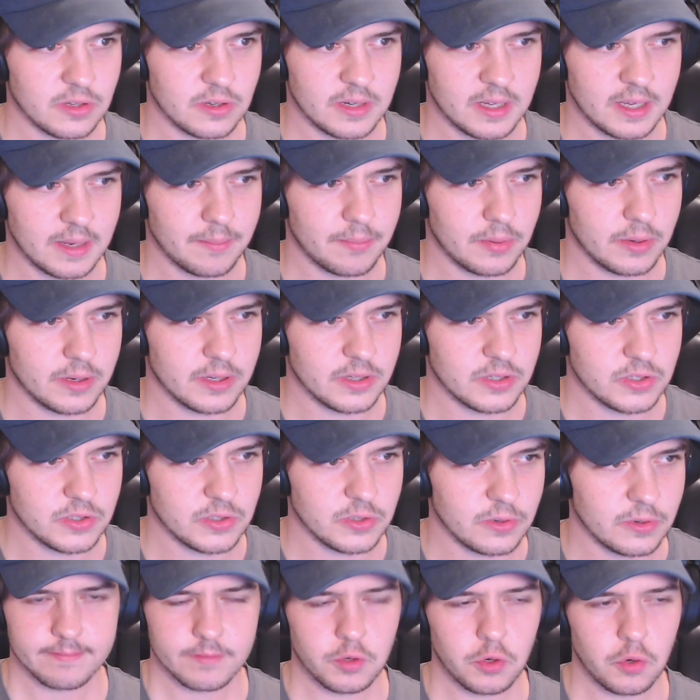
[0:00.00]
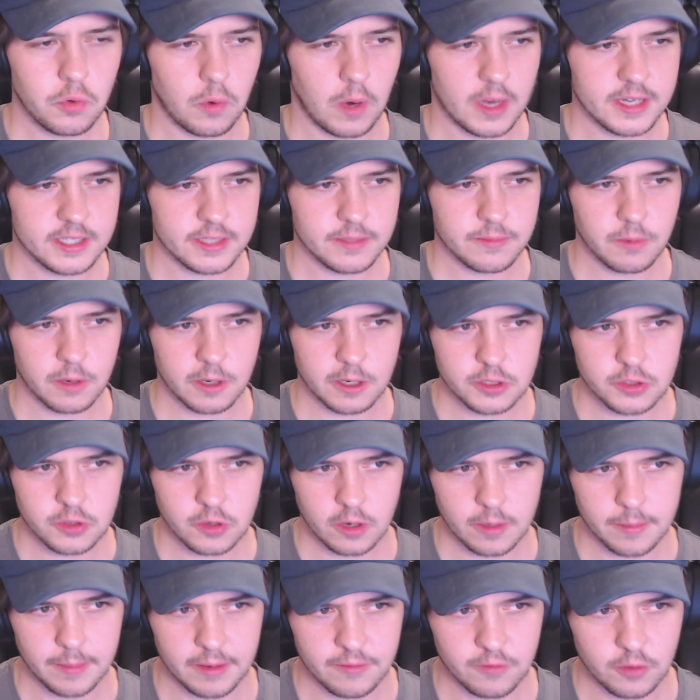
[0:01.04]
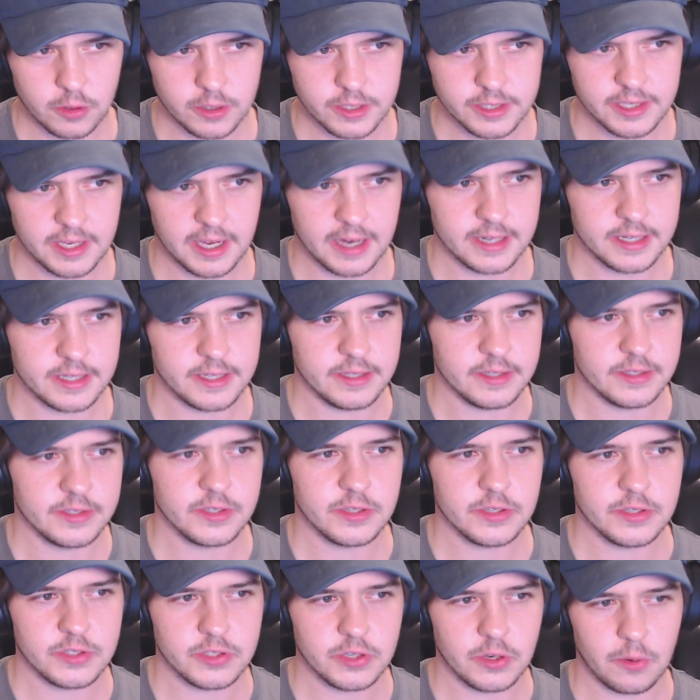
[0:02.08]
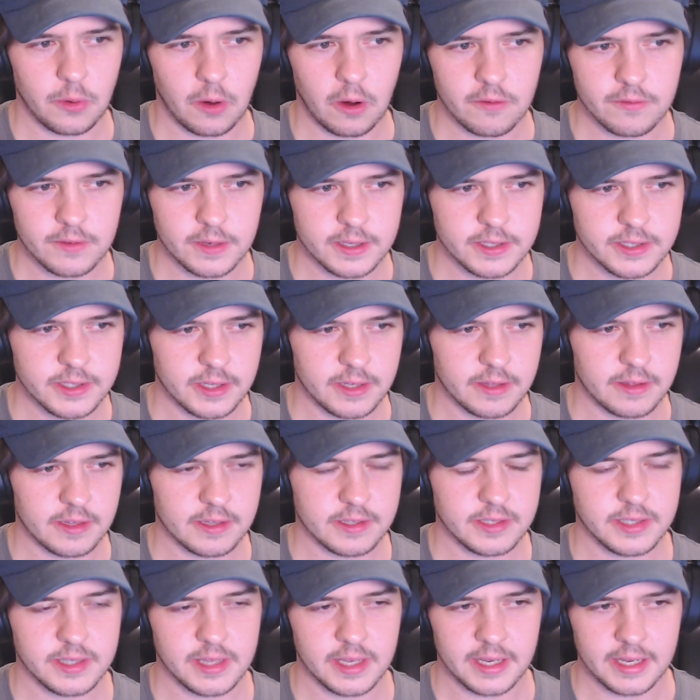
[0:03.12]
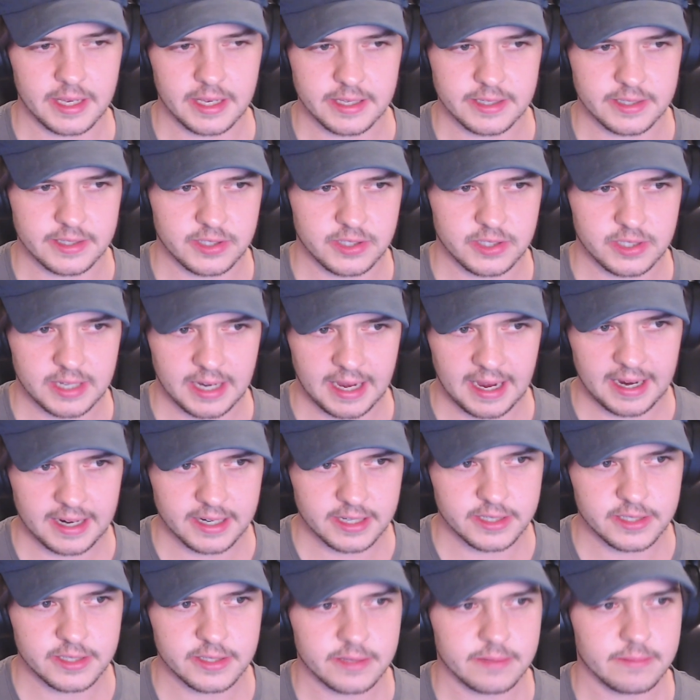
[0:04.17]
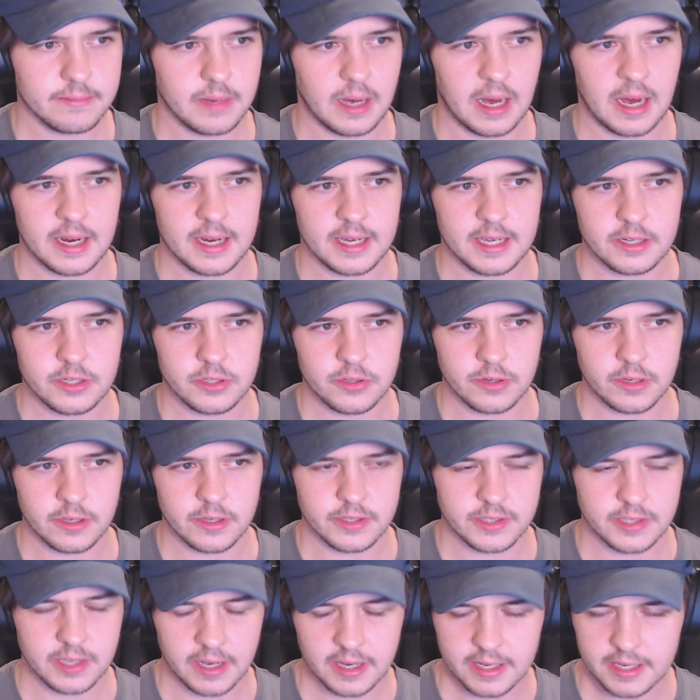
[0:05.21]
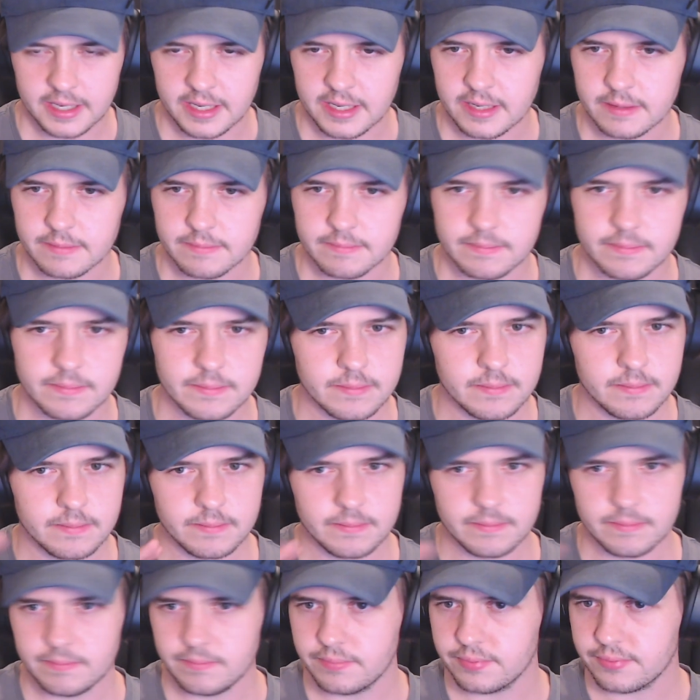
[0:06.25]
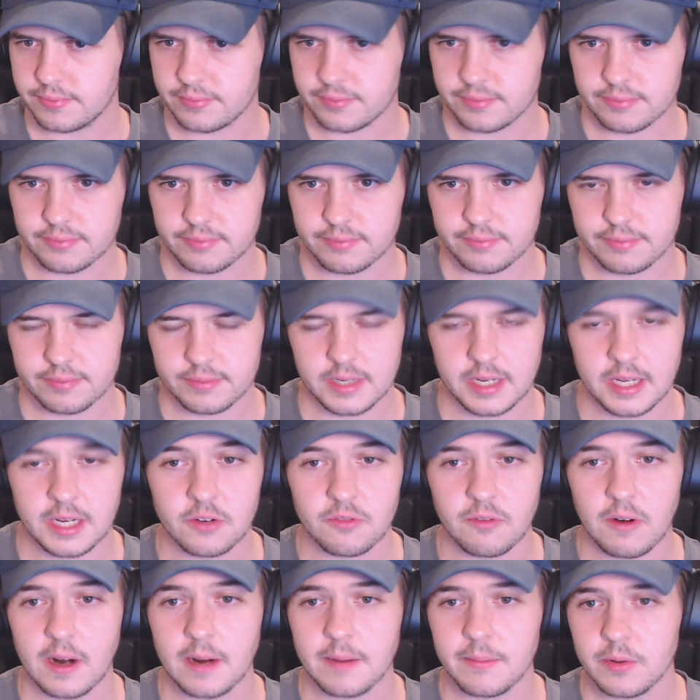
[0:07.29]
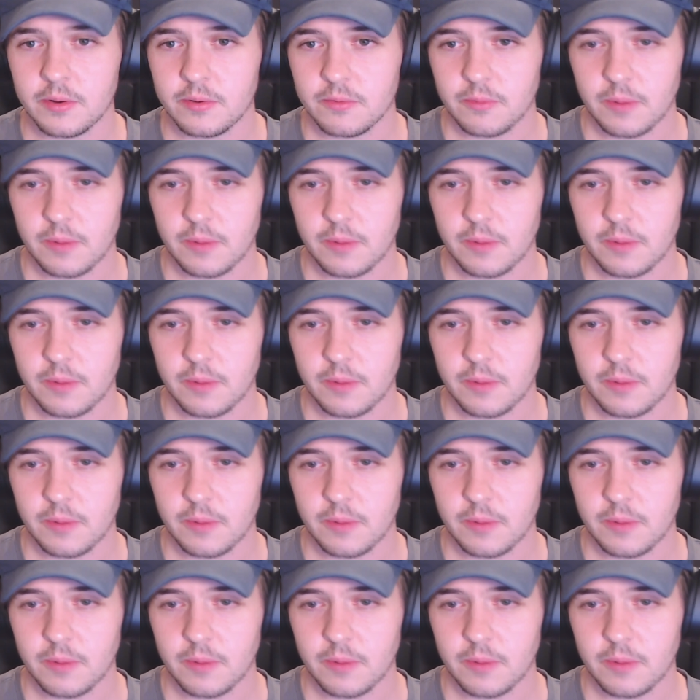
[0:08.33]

here pretty soon. Oh, I did want to talk about voice actors. So obviously this thing is stacked. Aki Toyosaki, incredible.